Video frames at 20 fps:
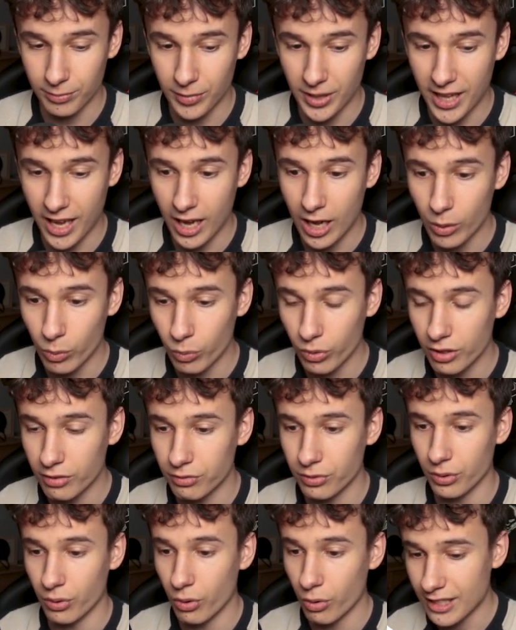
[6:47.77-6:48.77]
done
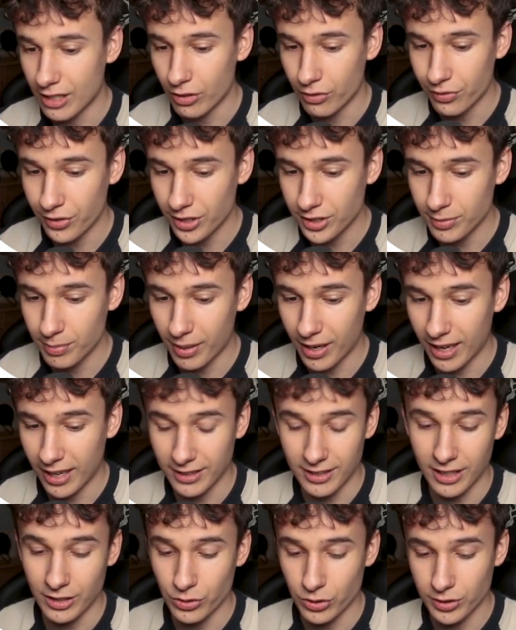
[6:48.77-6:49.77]
with you service,
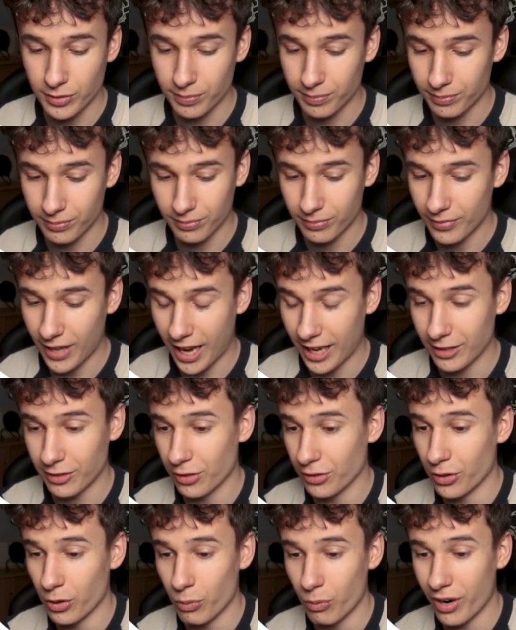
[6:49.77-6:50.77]
but I
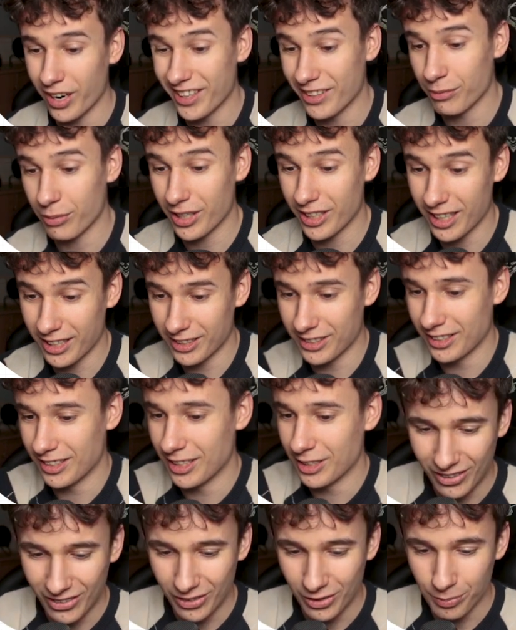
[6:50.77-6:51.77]
don't know why I did
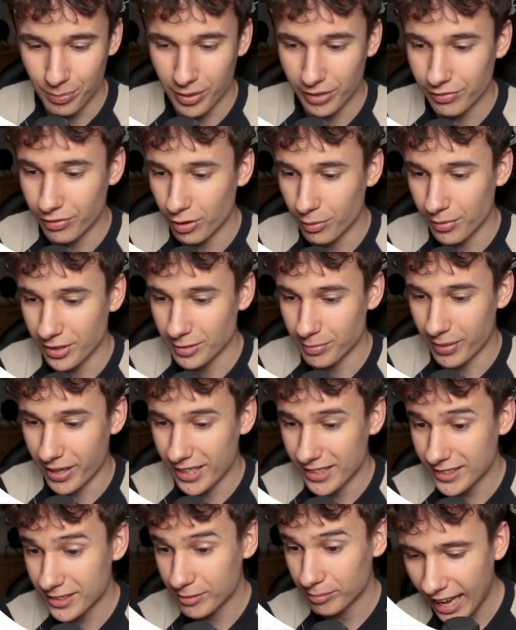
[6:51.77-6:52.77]
it on performance
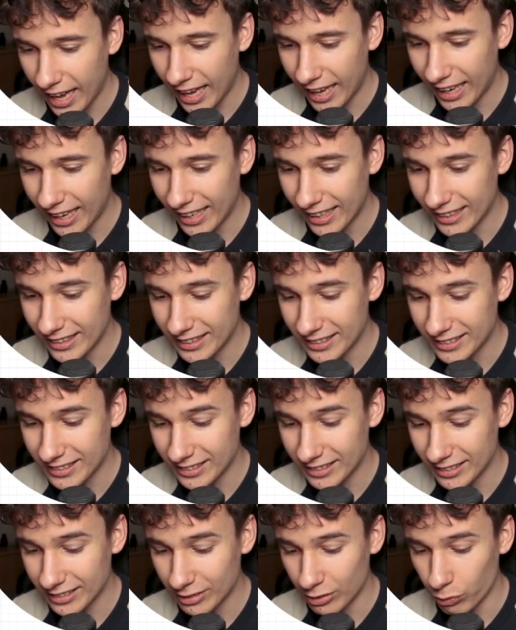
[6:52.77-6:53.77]
based. And
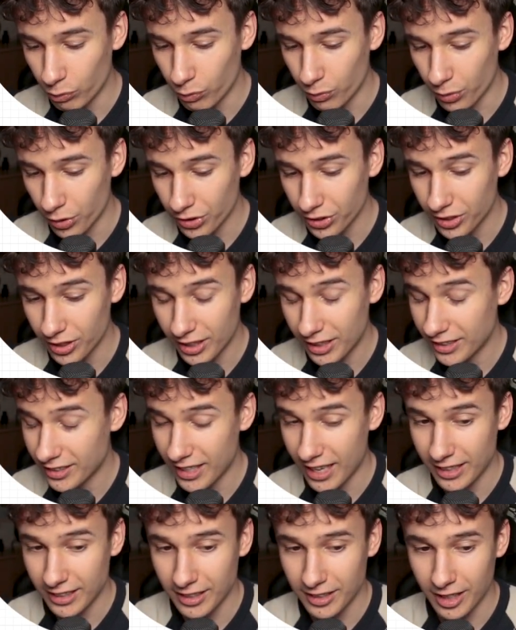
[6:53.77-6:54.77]
what it
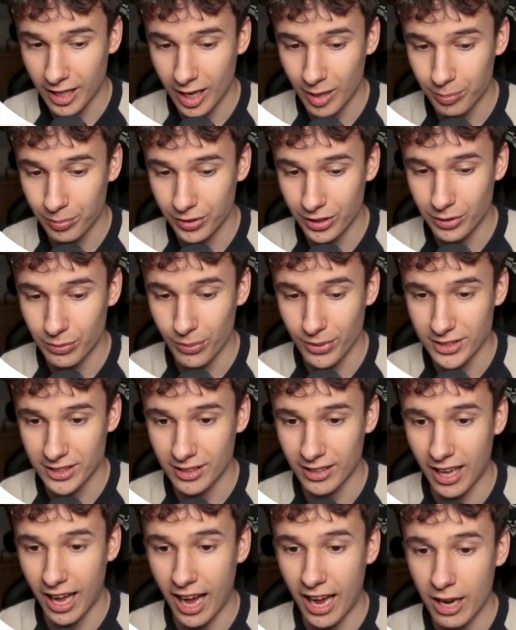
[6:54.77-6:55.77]
ended up, it was
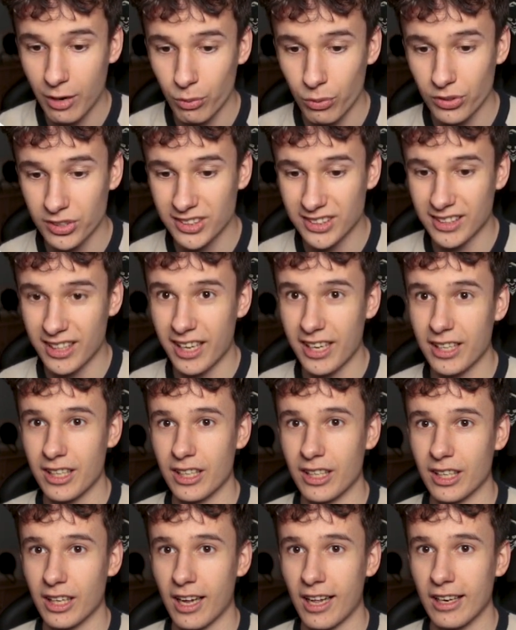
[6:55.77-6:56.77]
I was
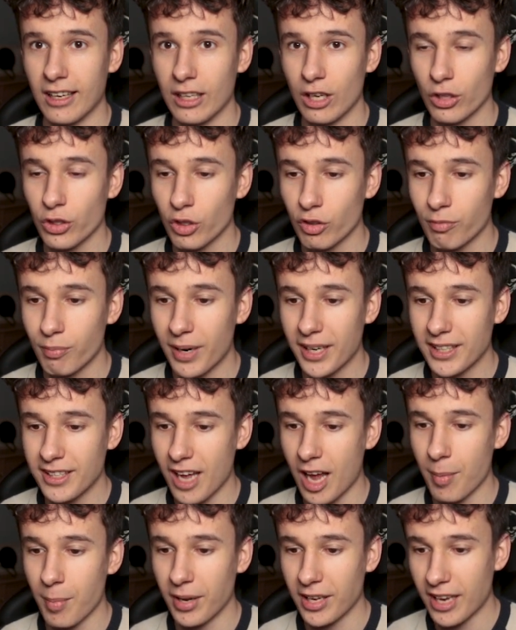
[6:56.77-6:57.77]
taking a lot of my
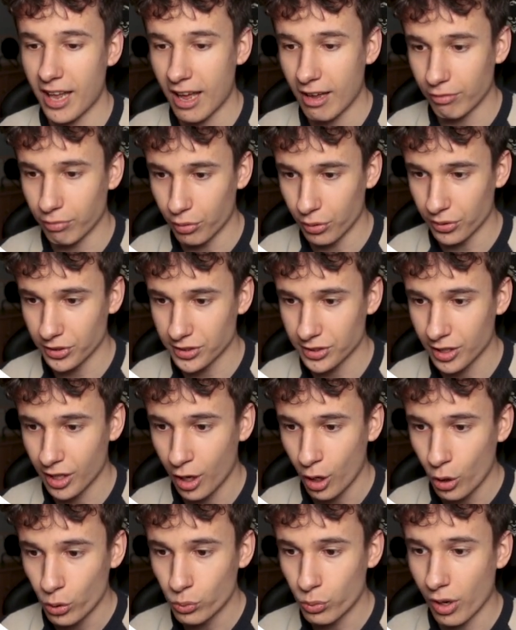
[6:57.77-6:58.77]
time and efforts
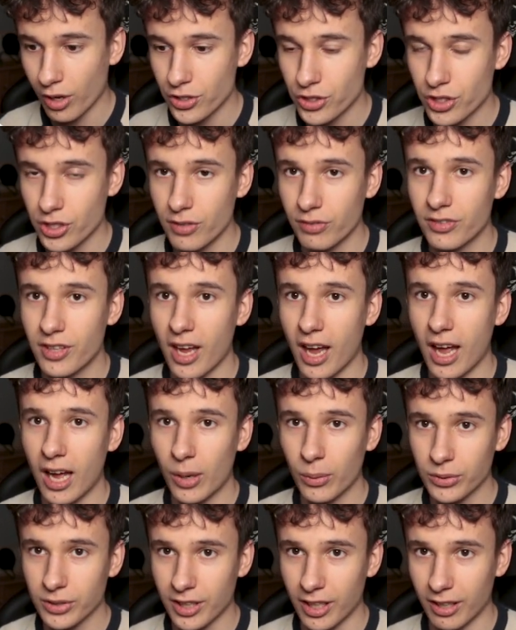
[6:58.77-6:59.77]
to achieve the
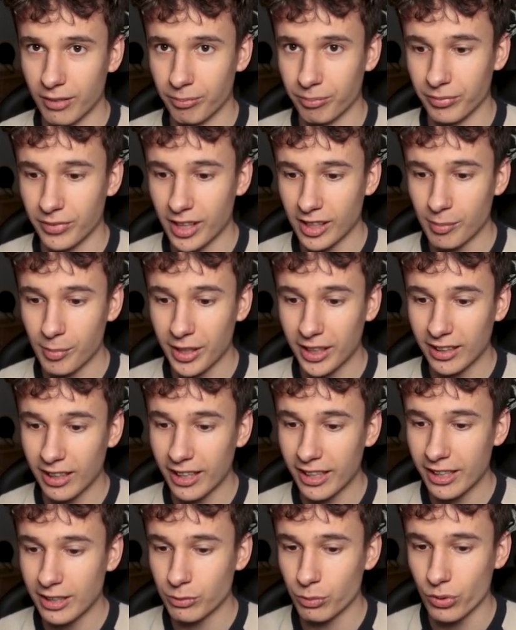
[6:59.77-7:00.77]
outcome that my
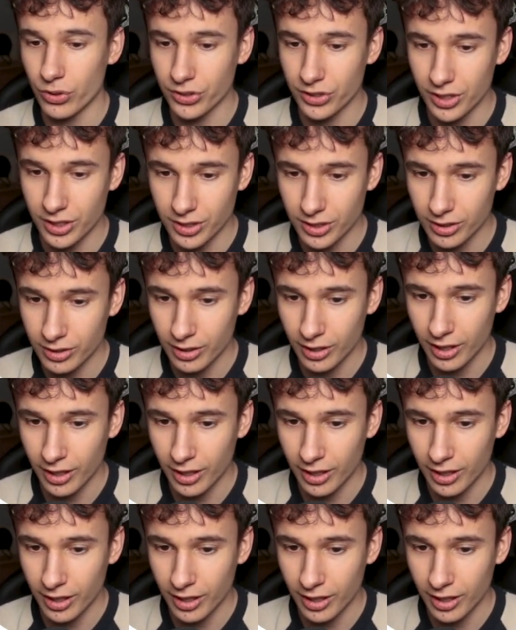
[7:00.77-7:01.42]
client wanted,